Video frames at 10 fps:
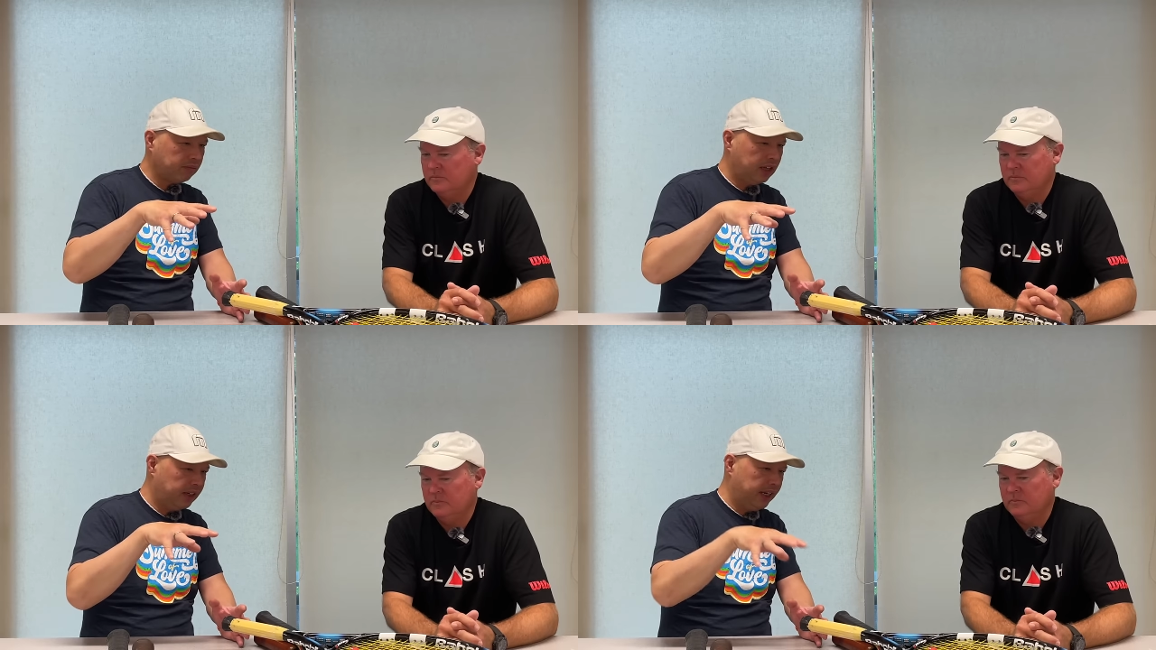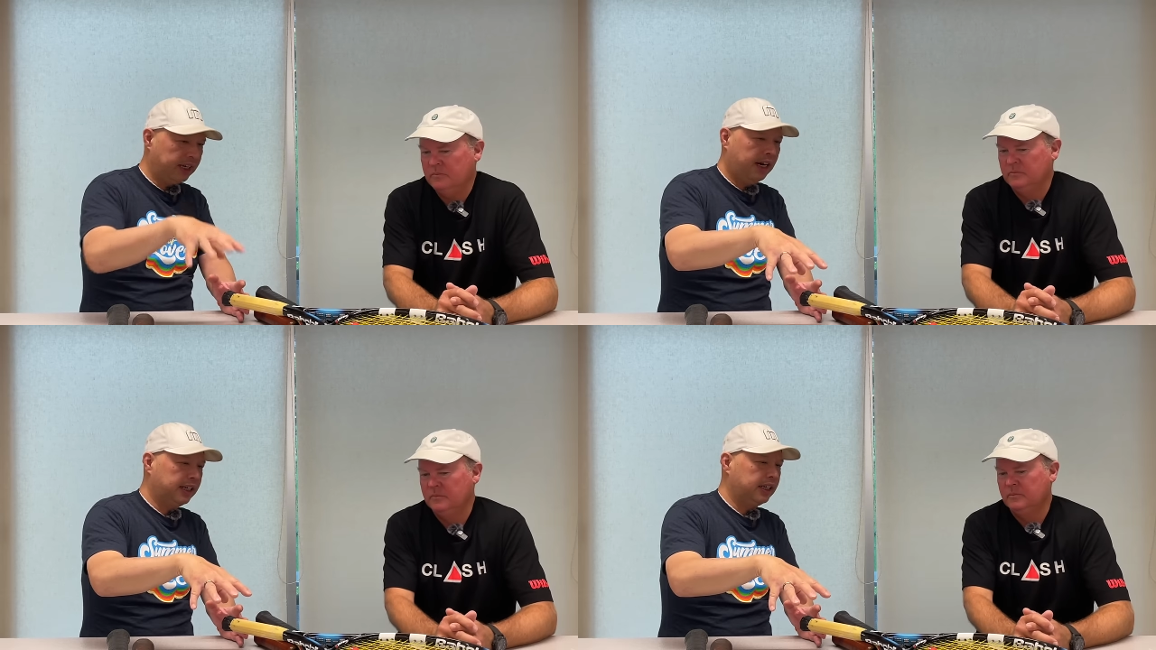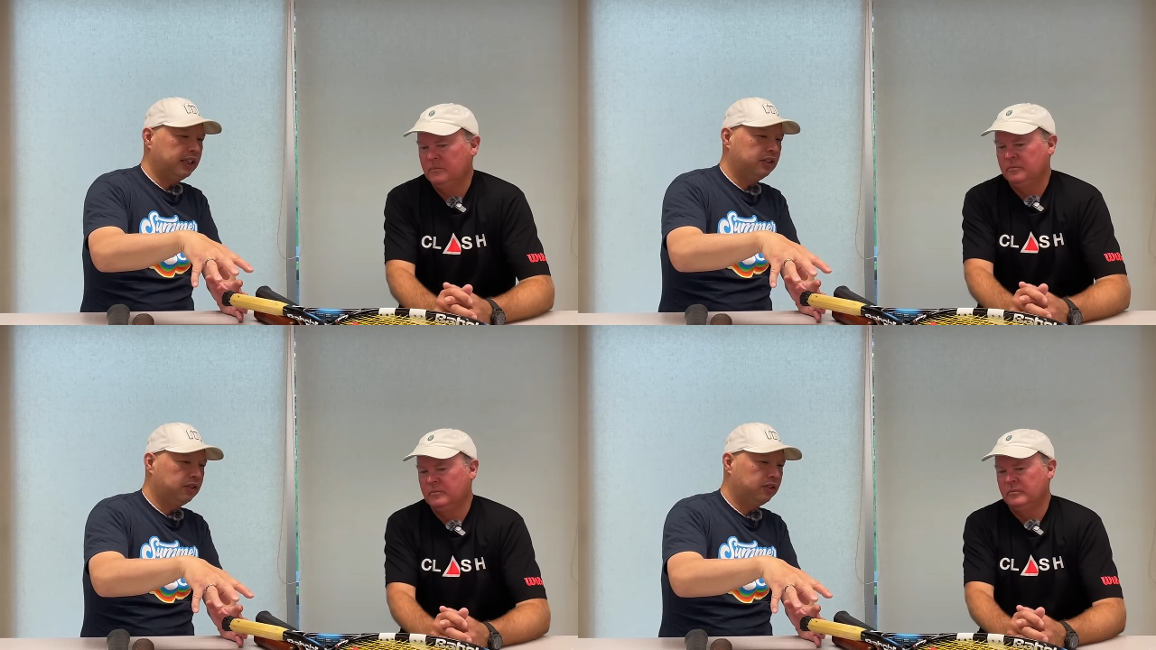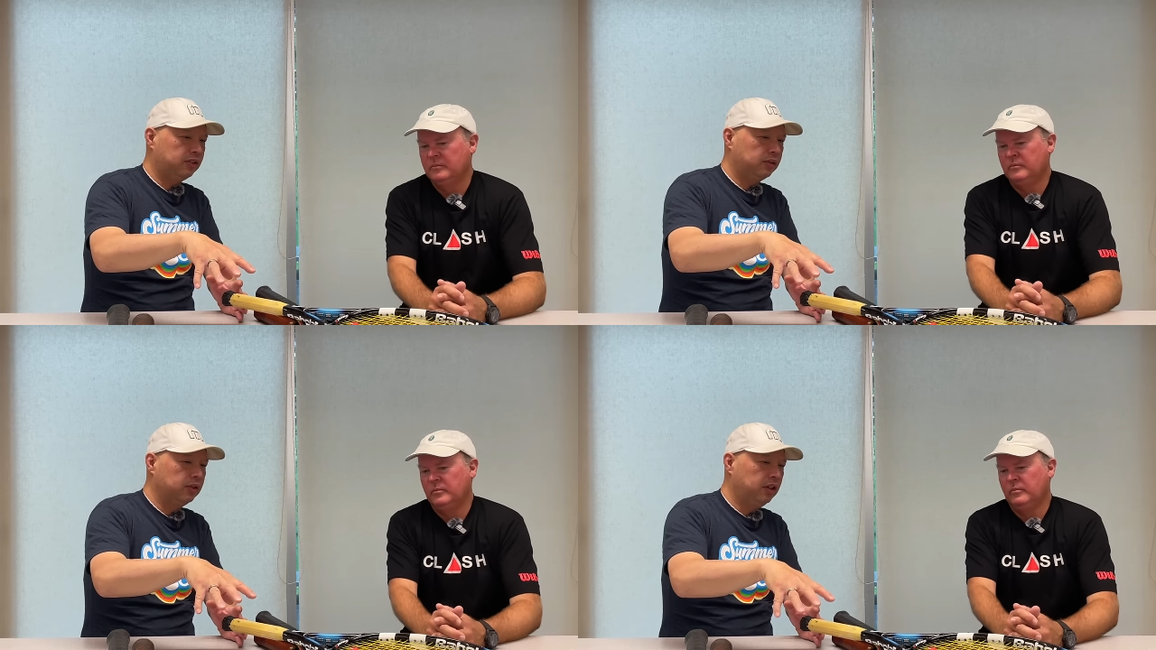Speaker 1: they got
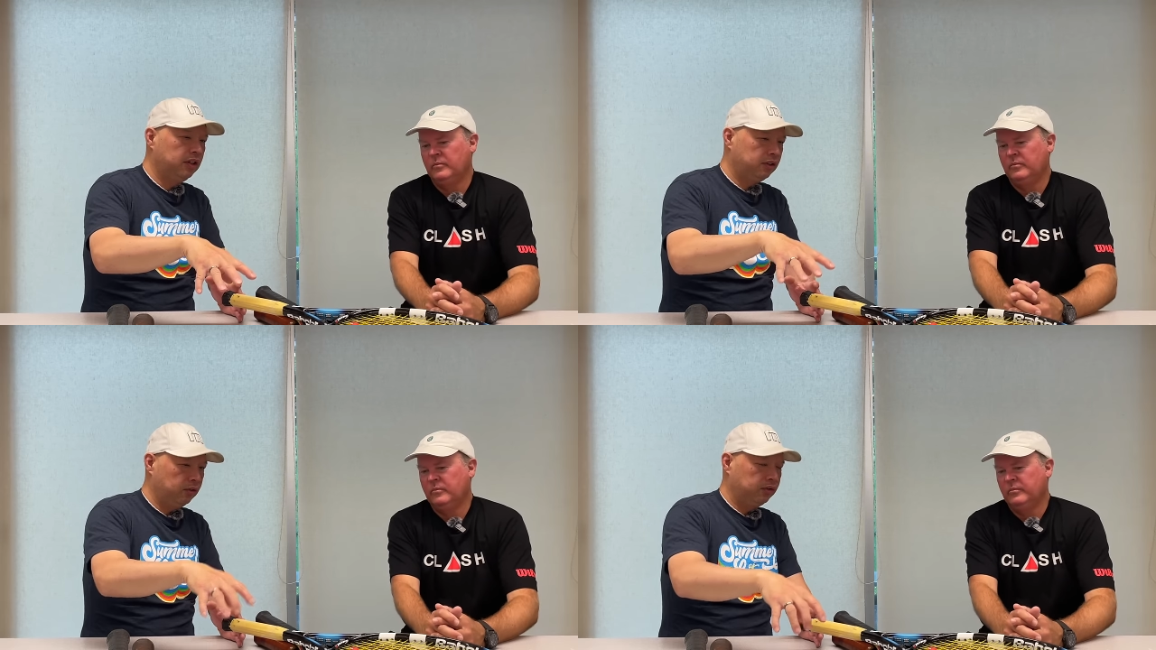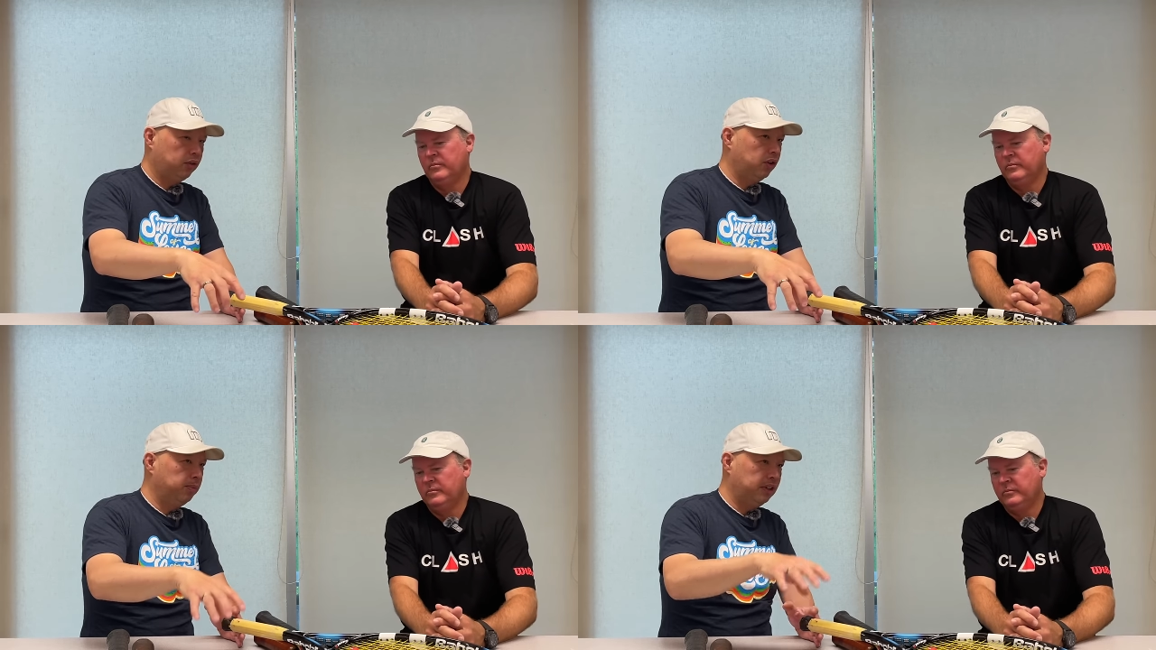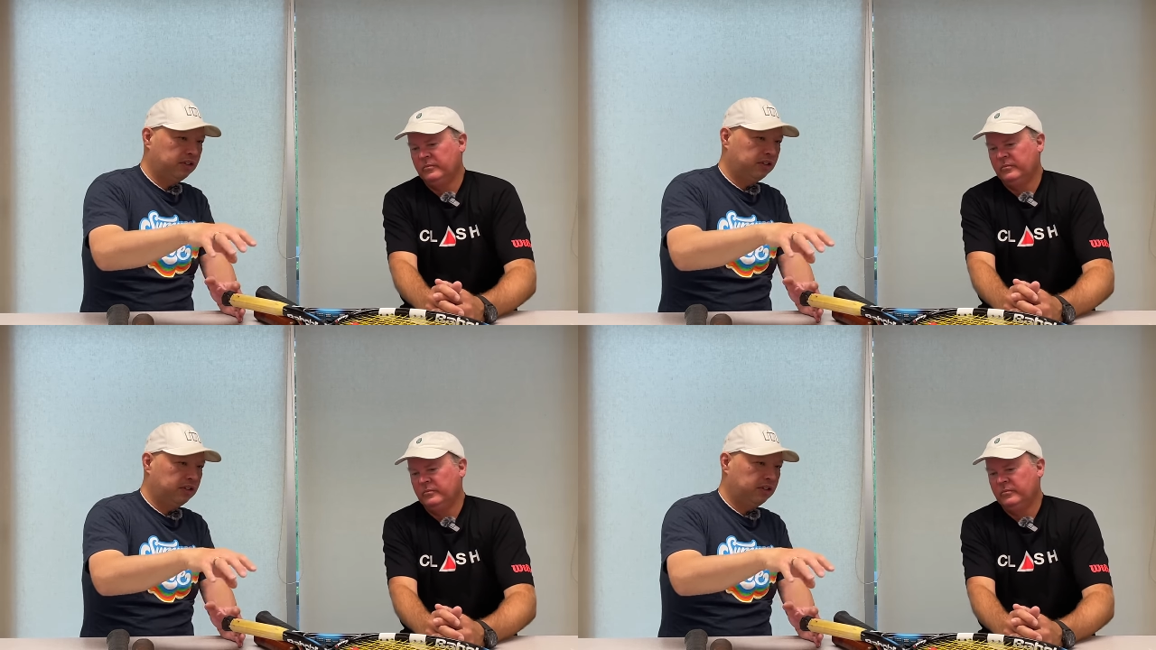into those tournaments